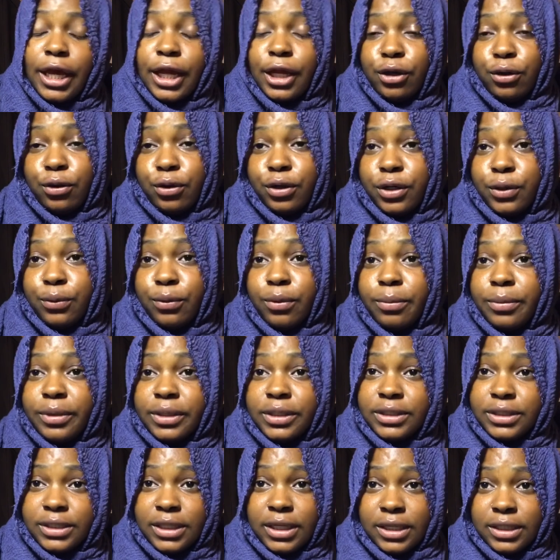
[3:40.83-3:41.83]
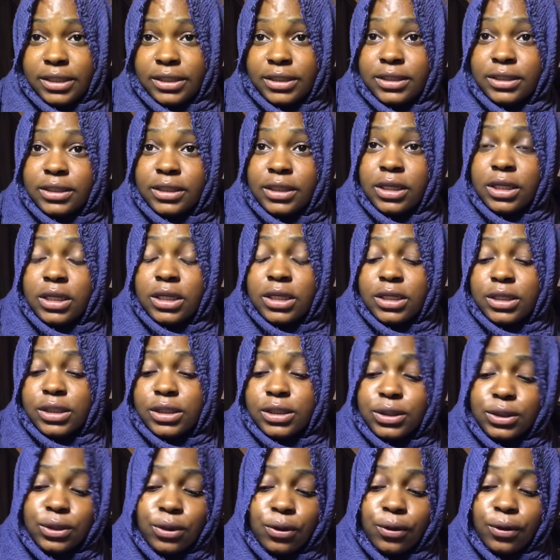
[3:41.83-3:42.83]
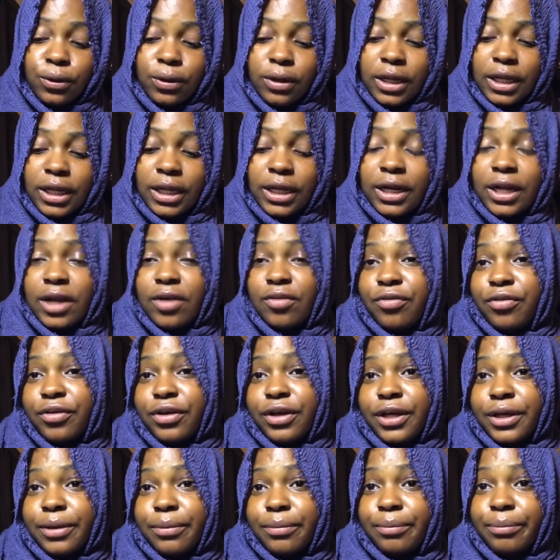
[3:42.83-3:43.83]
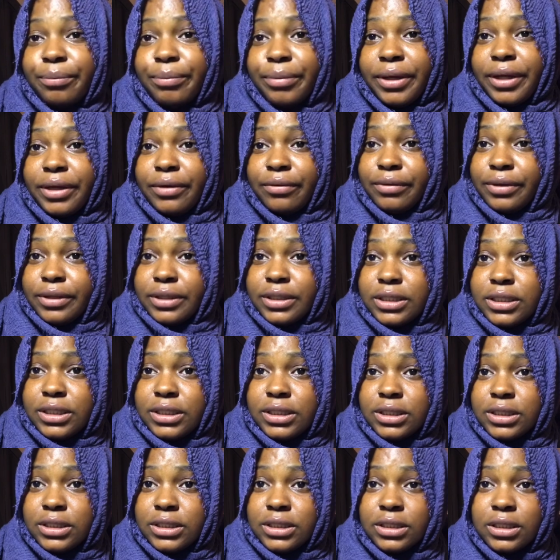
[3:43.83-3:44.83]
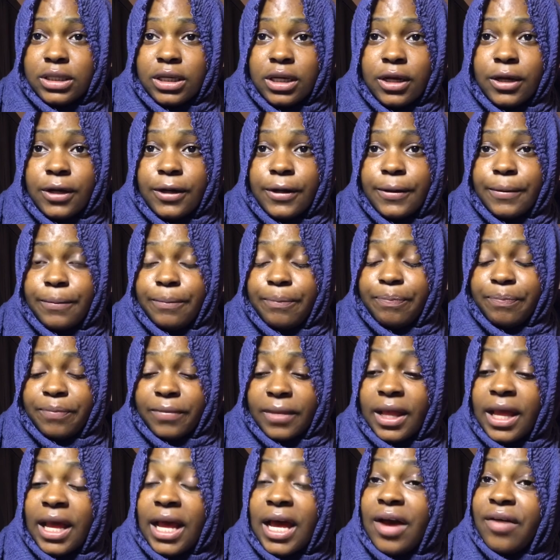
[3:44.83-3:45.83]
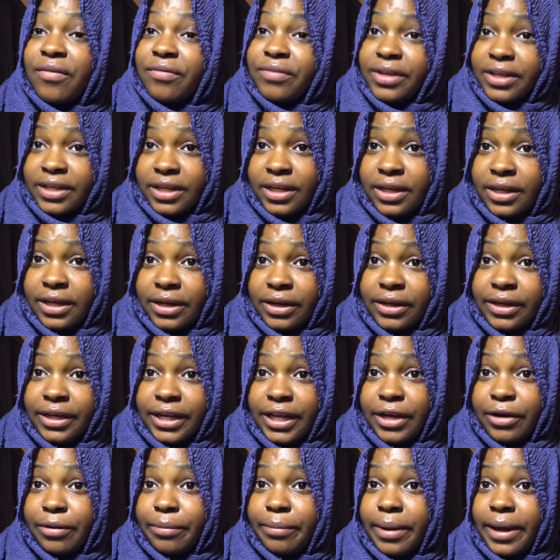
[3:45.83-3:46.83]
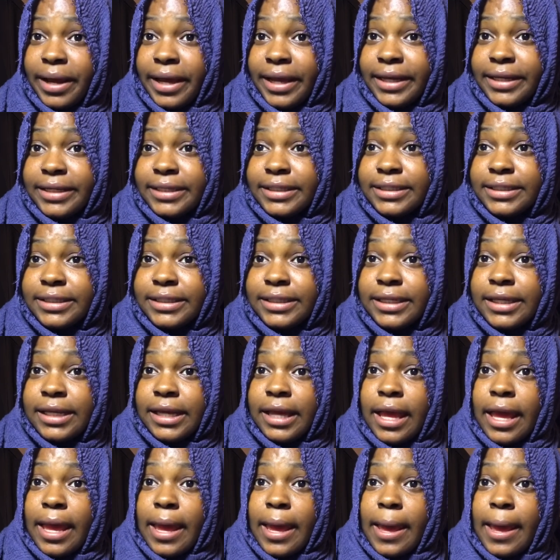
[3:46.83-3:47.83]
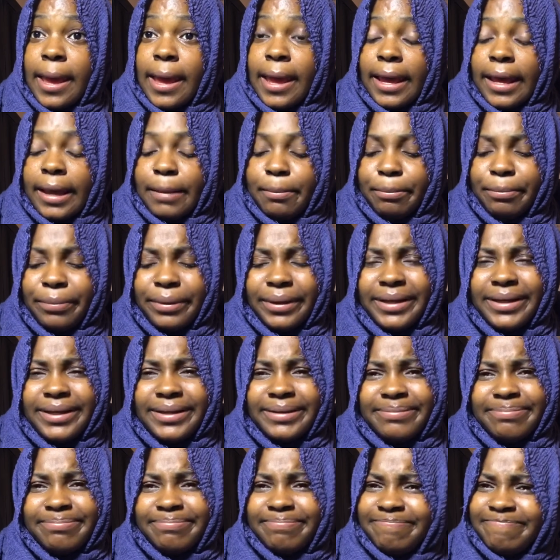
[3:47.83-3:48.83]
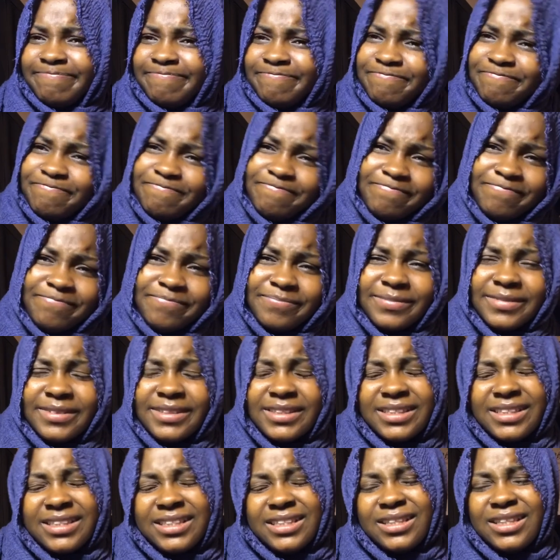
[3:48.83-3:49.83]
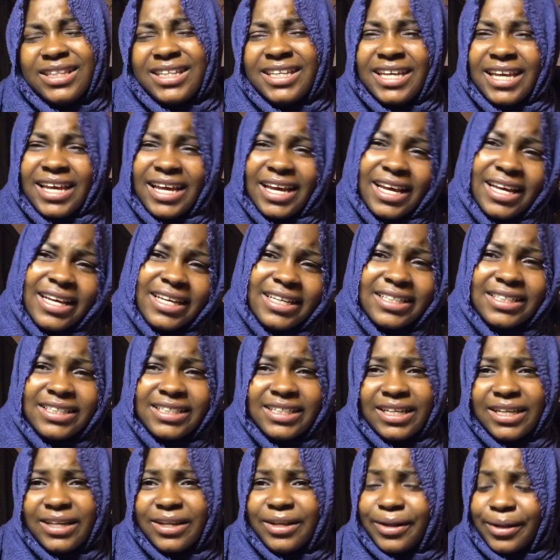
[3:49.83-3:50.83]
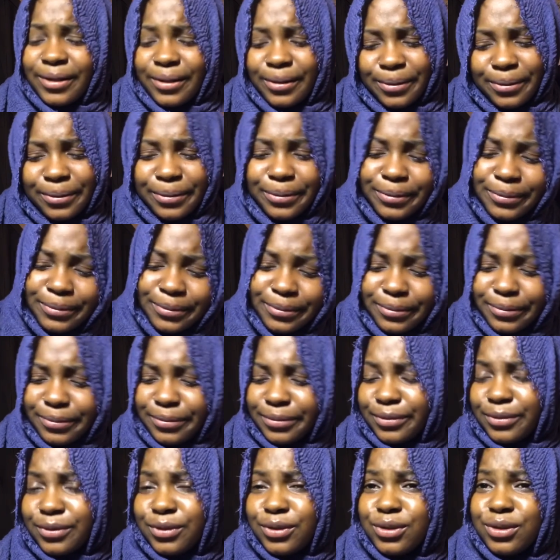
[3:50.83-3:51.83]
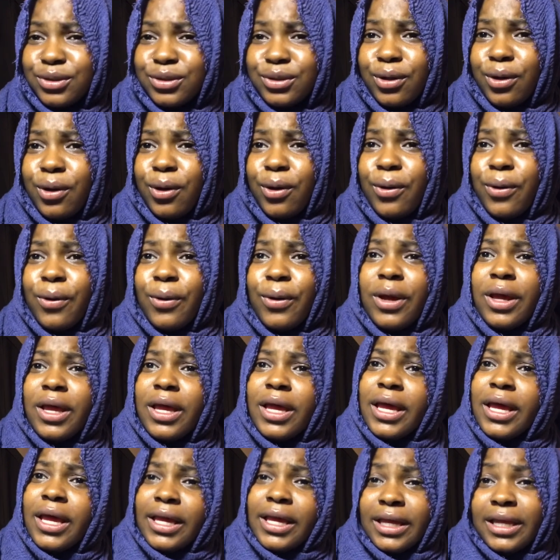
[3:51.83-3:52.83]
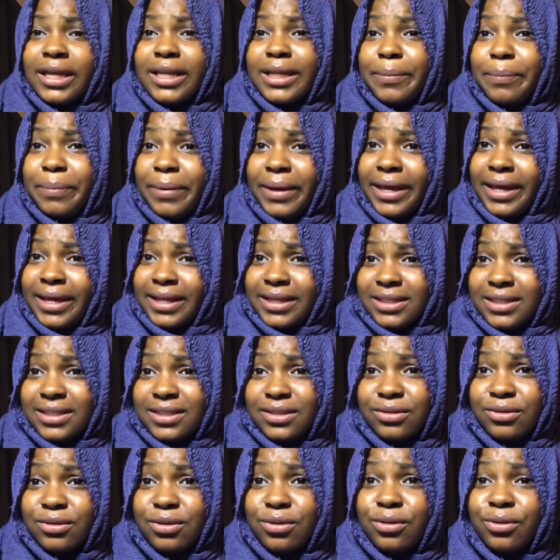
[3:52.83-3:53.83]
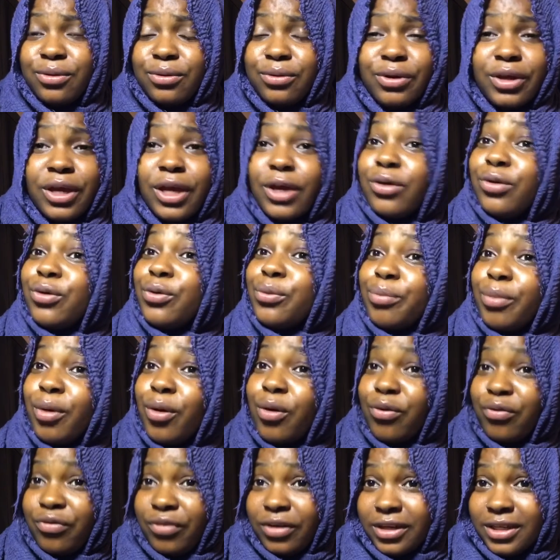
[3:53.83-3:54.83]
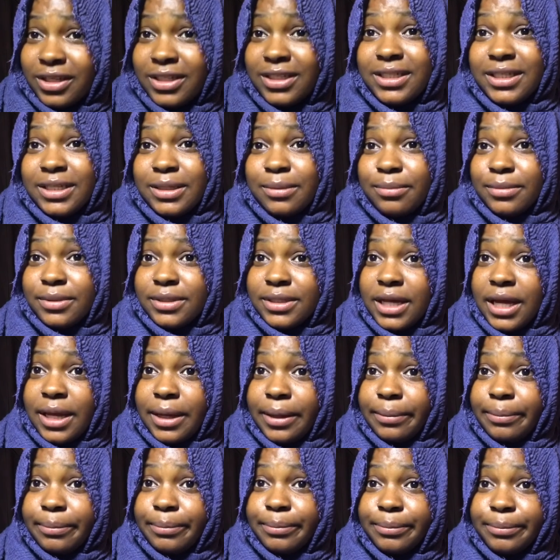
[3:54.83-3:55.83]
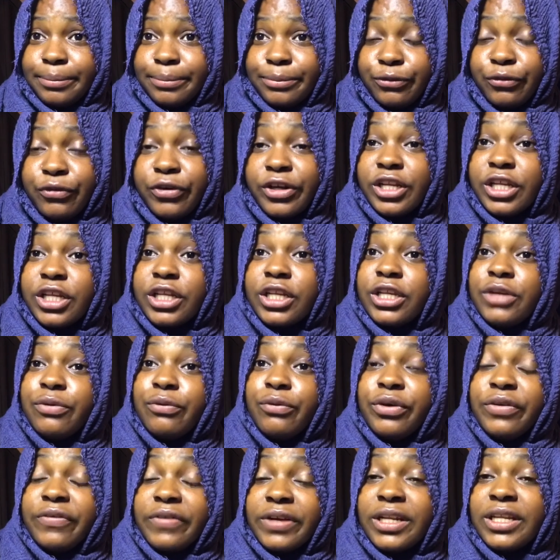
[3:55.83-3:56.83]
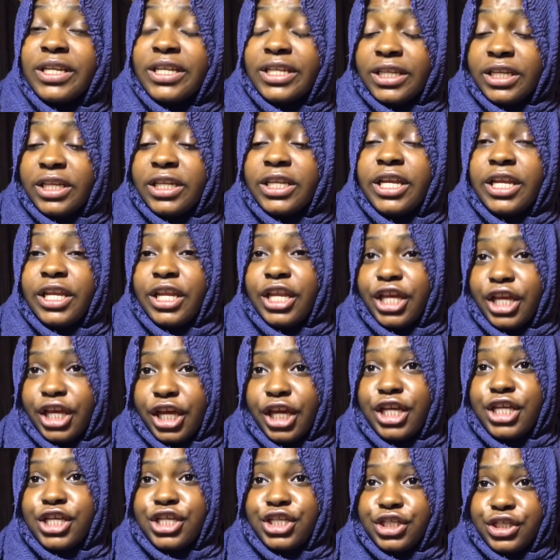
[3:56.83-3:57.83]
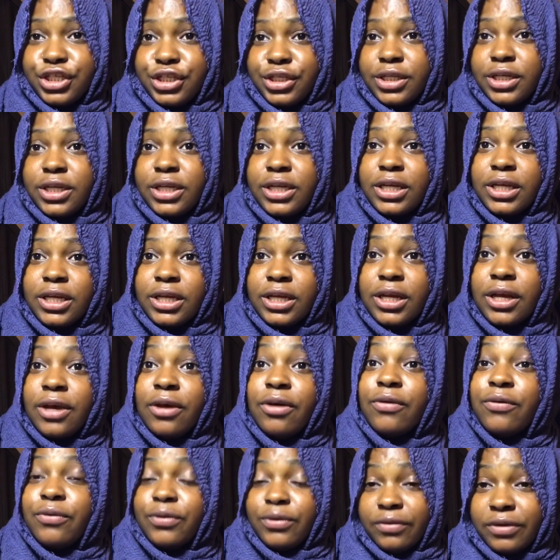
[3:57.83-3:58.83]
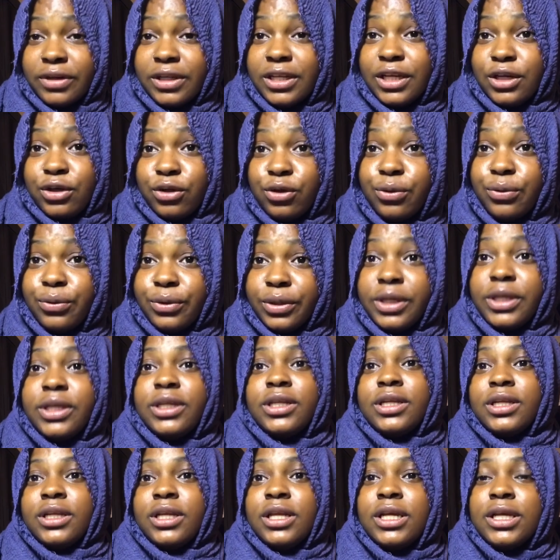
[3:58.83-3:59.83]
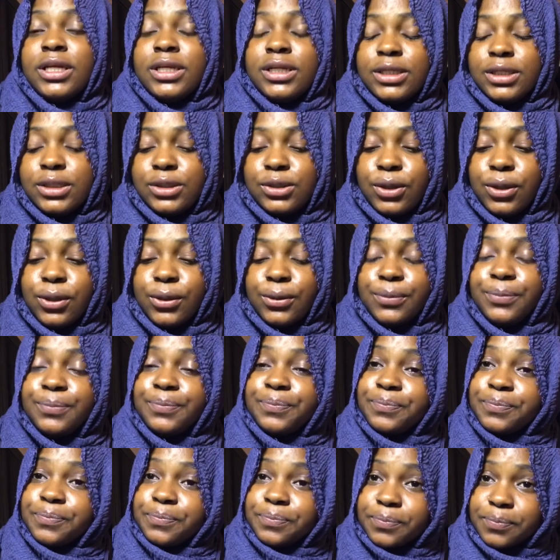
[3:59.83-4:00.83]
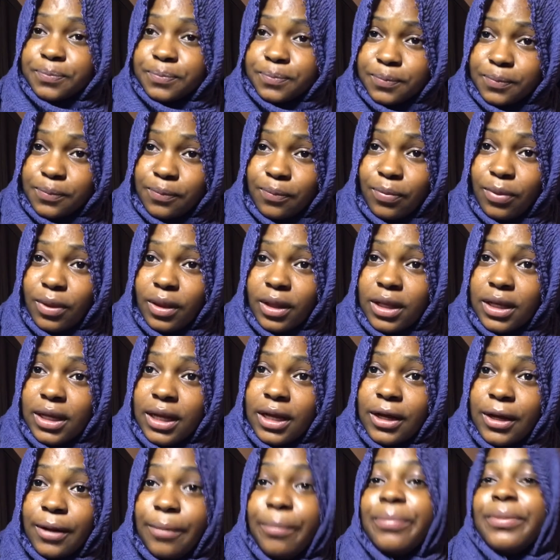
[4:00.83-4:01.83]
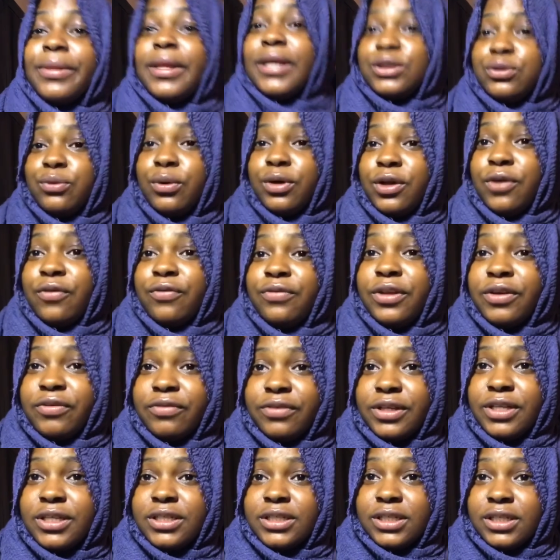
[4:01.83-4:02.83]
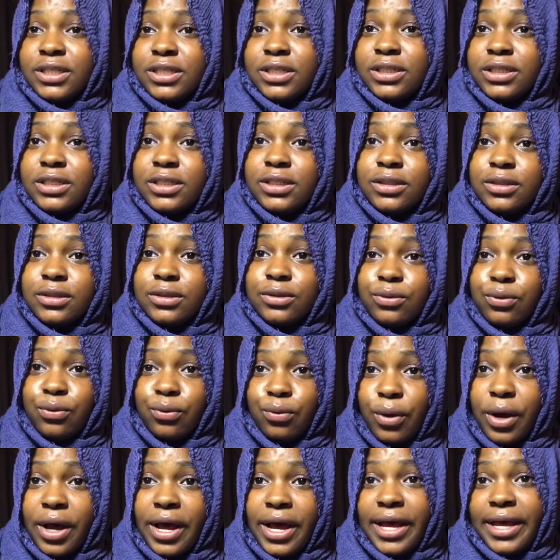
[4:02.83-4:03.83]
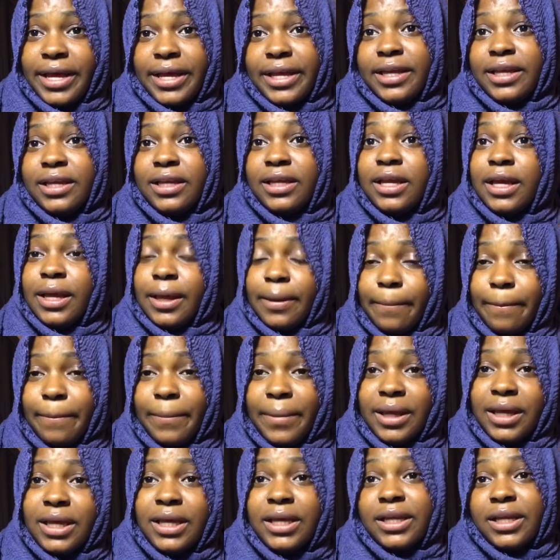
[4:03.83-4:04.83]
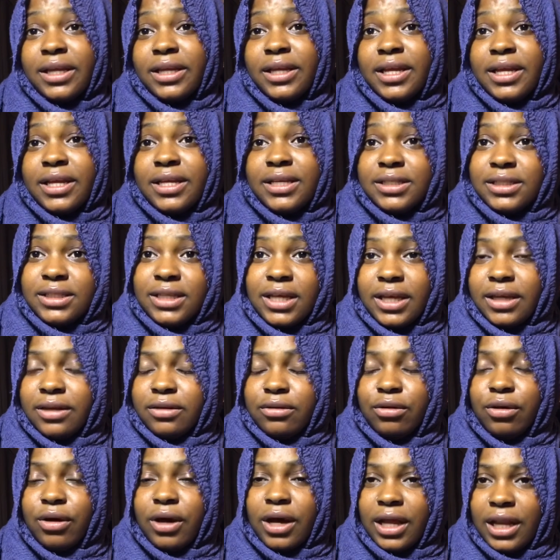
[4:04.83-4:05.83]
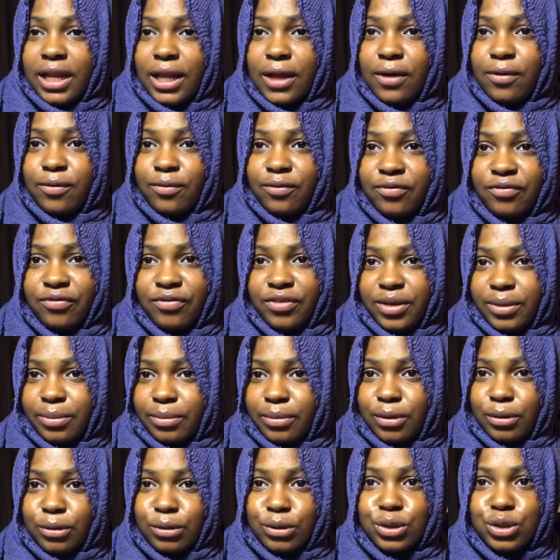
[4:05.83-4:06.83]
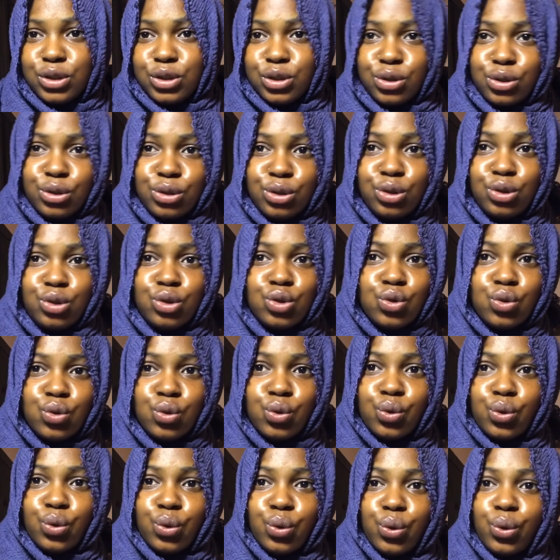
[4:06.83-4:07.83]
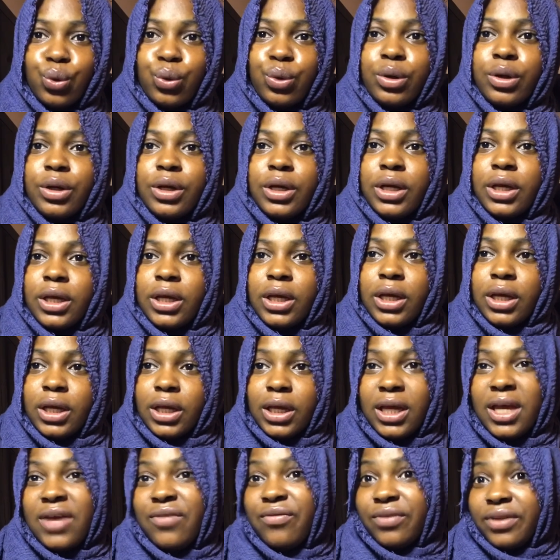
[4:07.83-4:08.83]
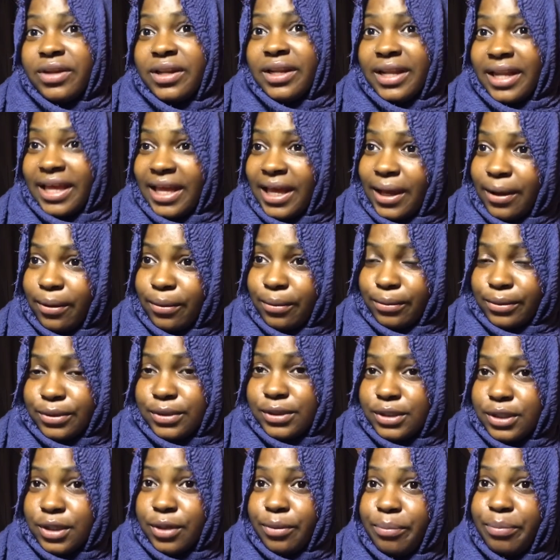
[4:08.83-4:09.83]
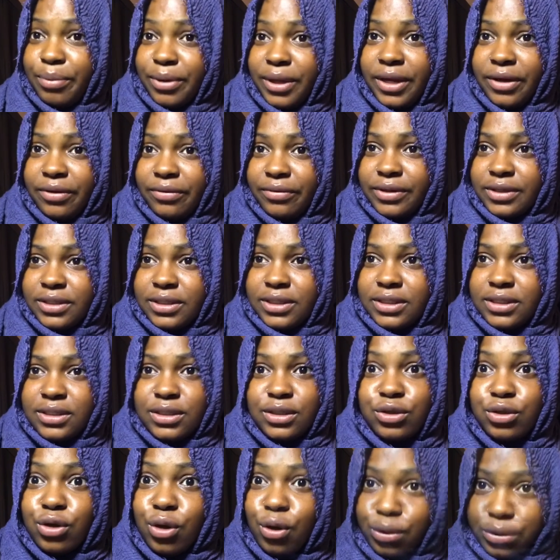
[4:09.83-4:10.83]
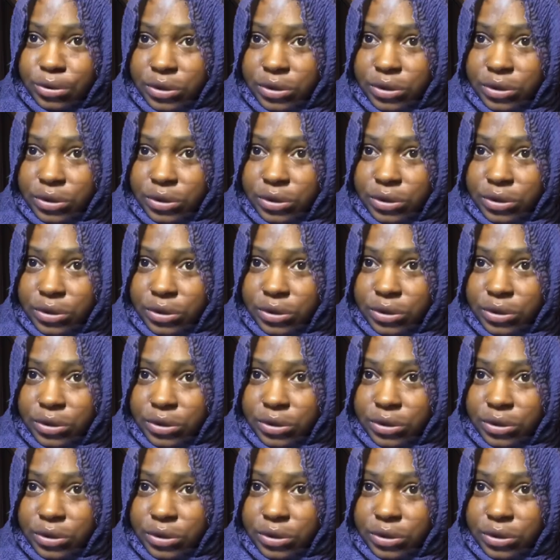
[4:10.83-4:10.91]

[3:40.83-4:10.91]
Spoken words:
and other women tasks. So a lot of African parents have that in their mind. But yes and no. So it depends, you know. You can do both at the same time. We really need education. We really do need it. So that's one of the reasons why back in the days they don't allow females to go to school. Even now, some parents don't.